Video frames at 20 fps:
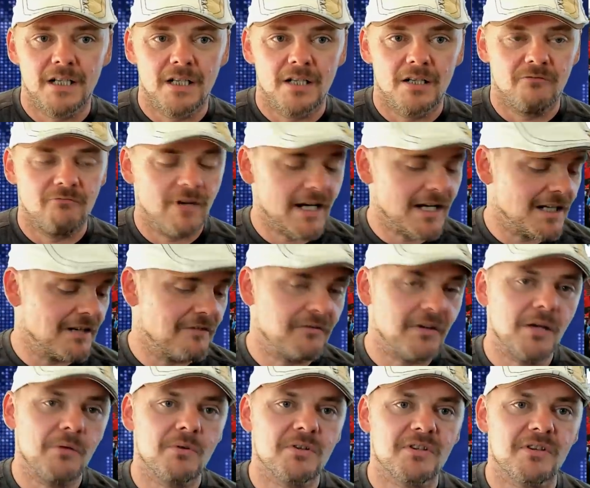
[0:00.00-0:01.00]
Regular
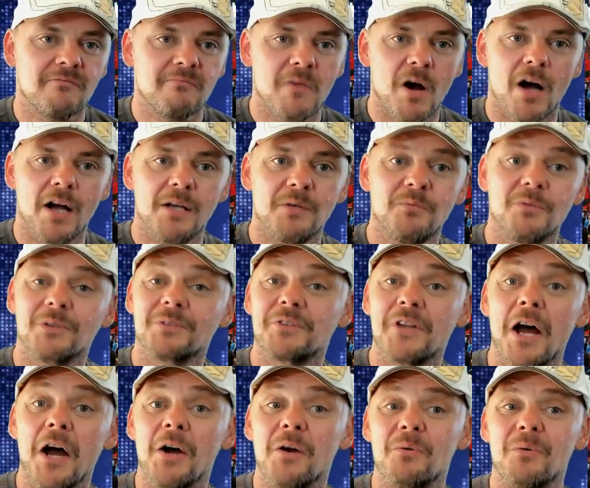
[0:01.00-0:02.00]
viewers of mine will
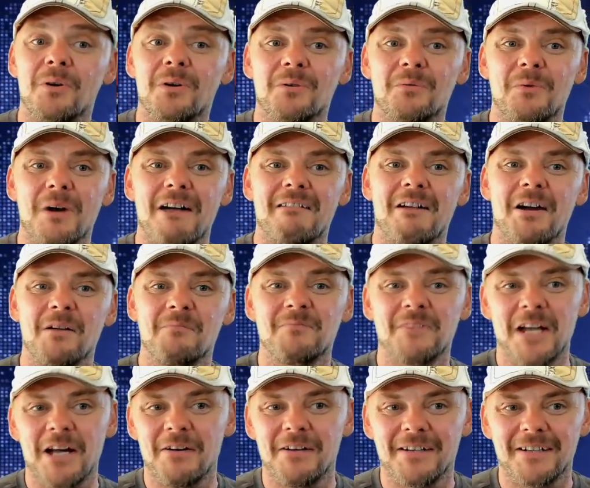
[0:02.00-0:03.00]
know where I'm
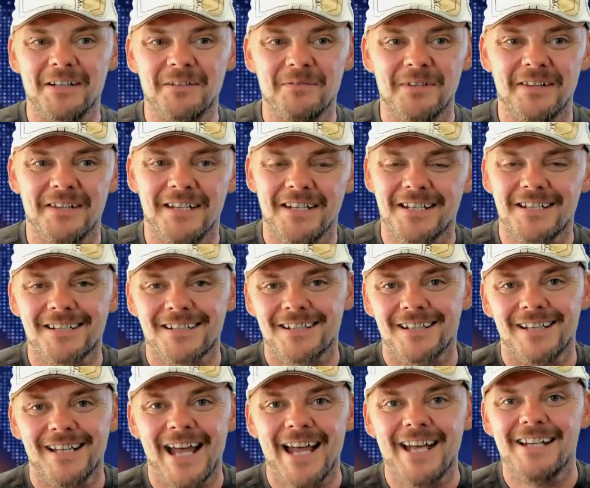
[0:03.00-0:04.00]
going with this.
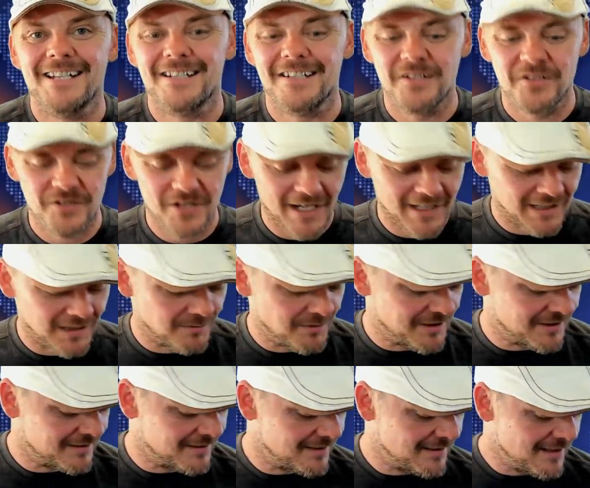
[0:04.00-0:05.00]
Ladies and
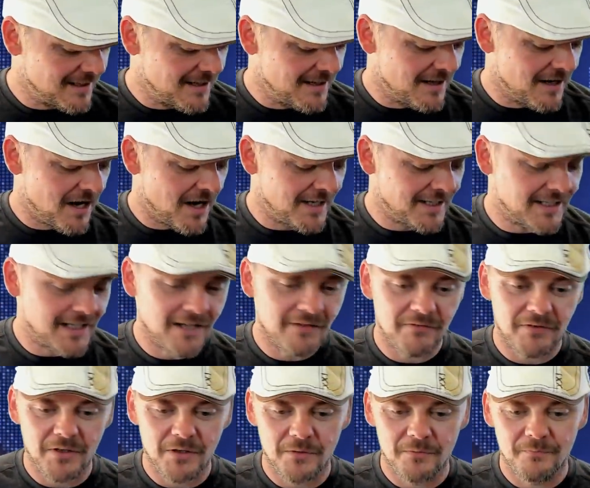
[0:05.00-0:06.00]
gentlemen, I give
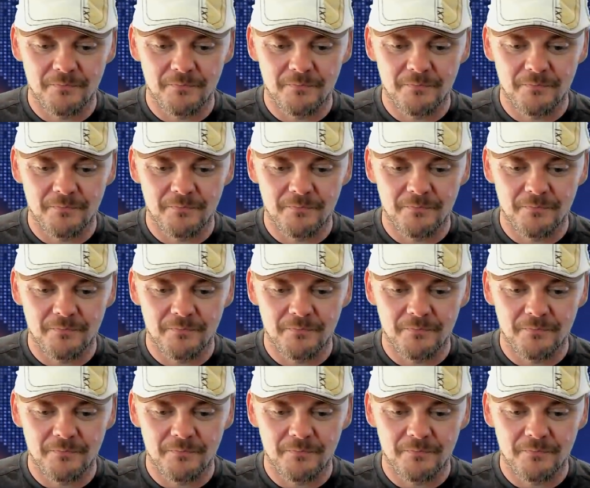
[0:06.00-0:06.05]
you